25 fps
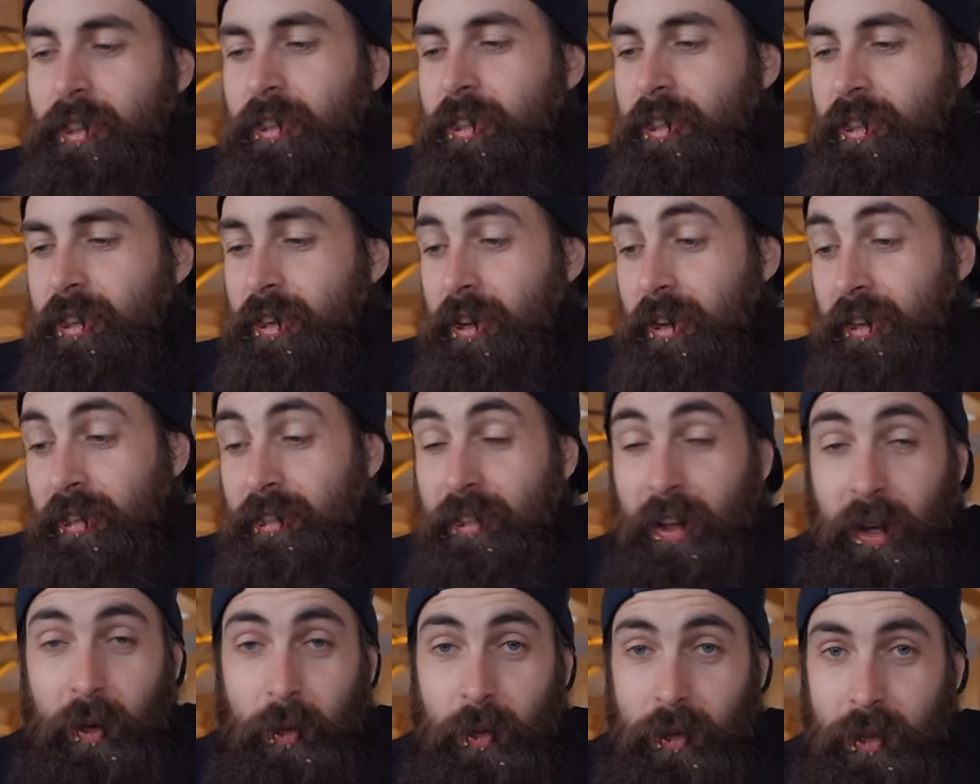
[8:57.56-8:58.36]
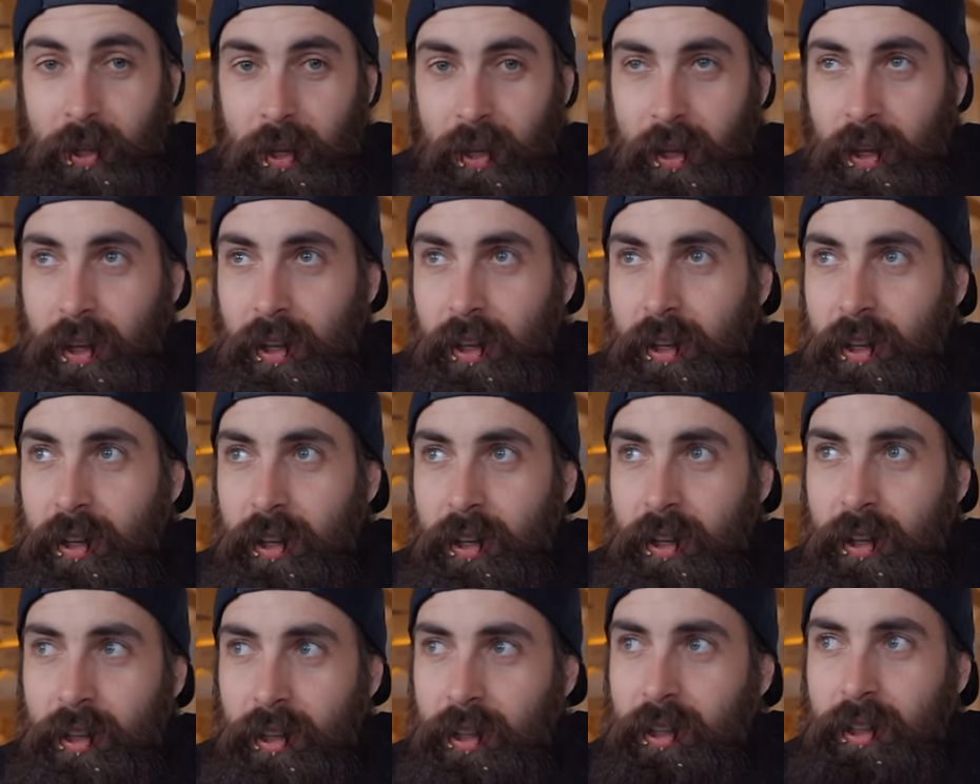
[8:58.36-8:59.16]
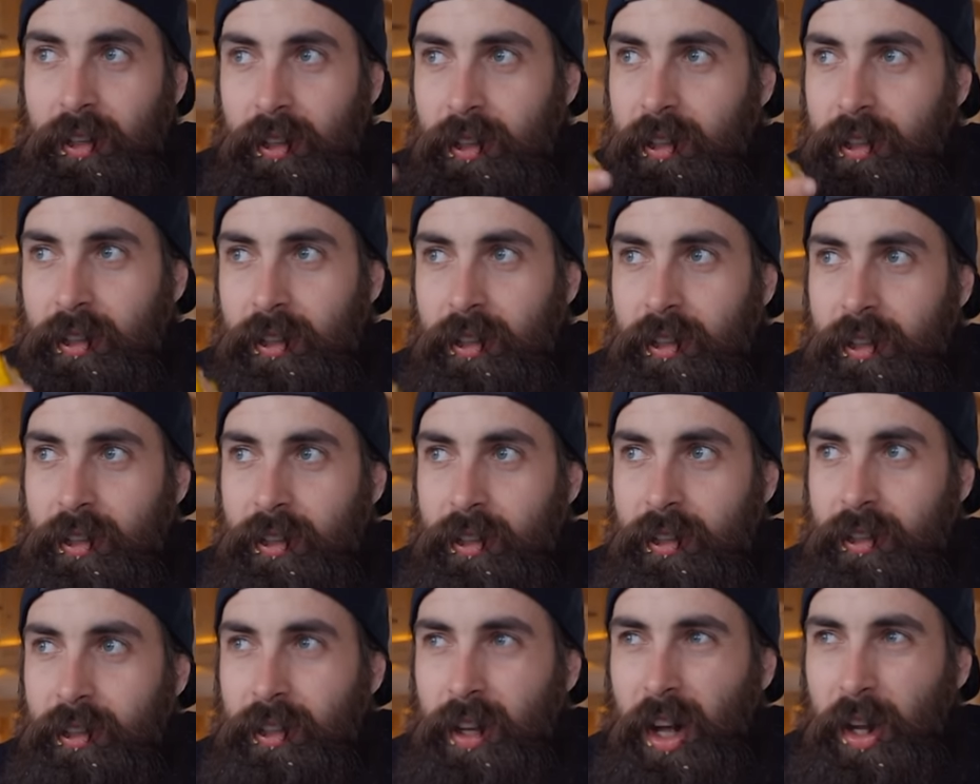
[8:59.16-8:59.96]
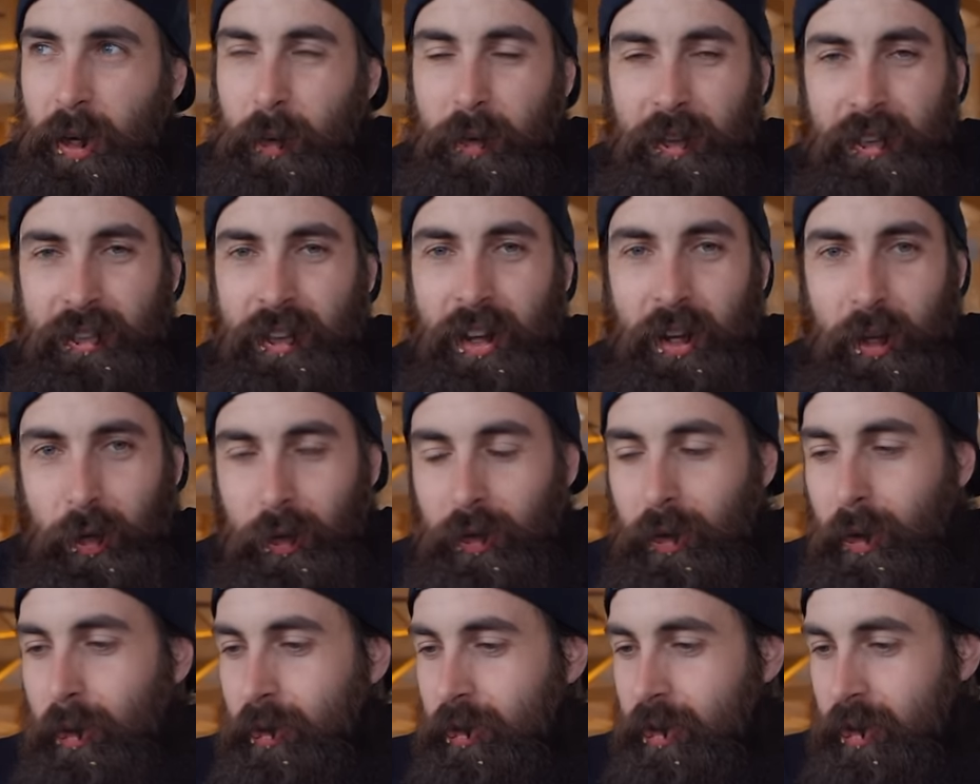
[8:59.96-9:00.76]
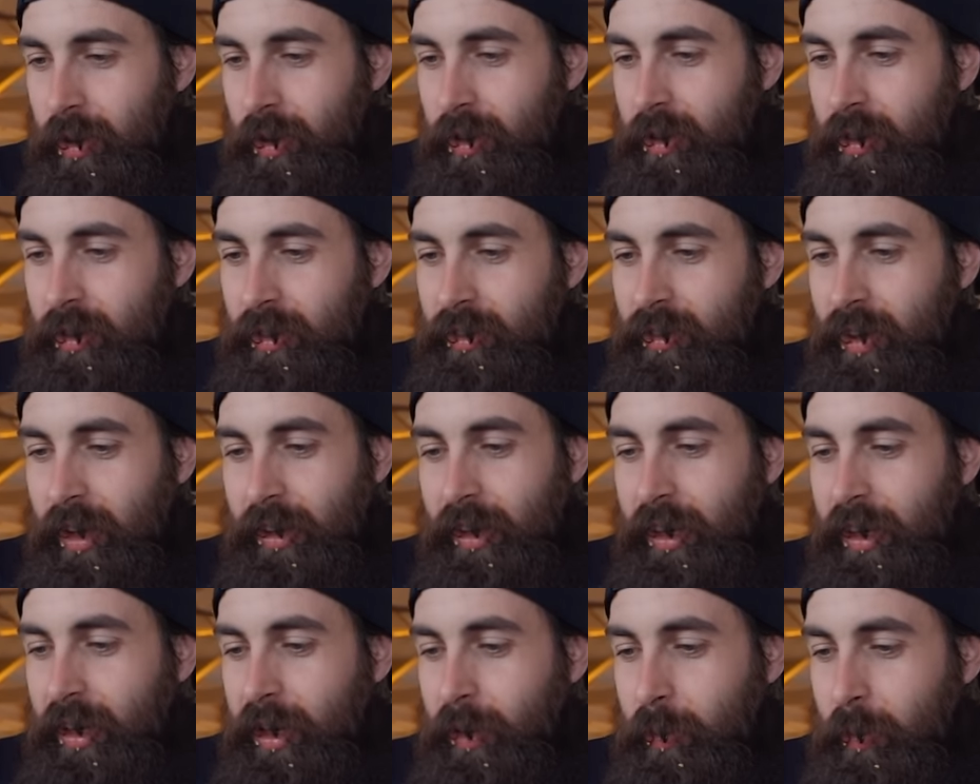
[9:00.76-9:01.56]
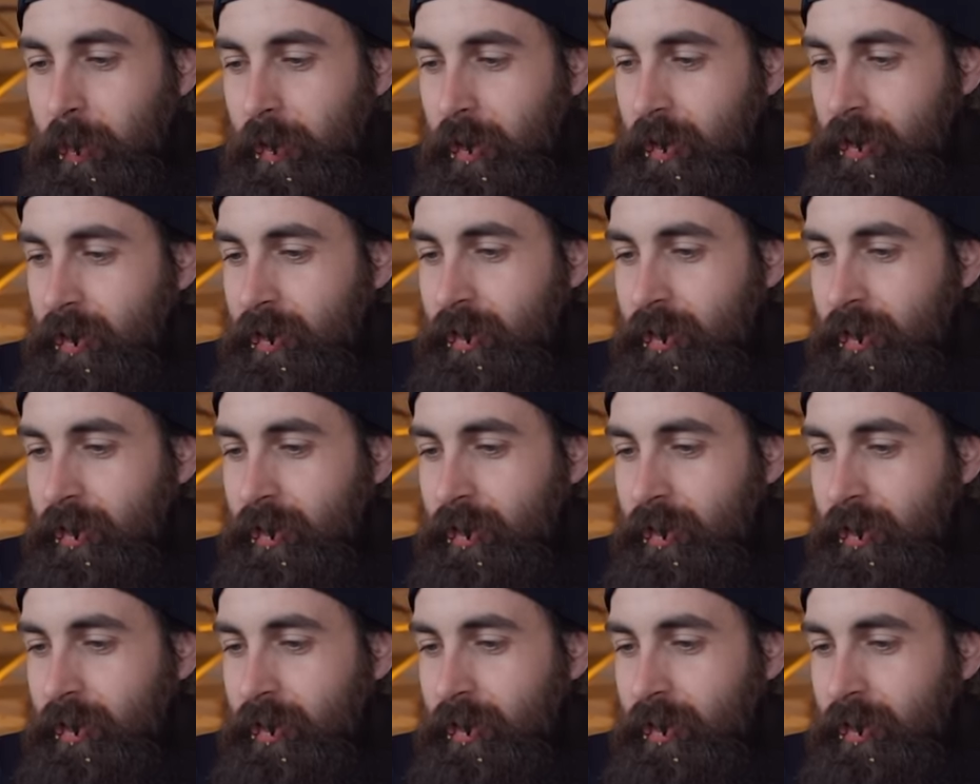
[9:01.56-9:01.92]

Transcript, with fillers: just going to stick with the, I don't want to say good old technique, but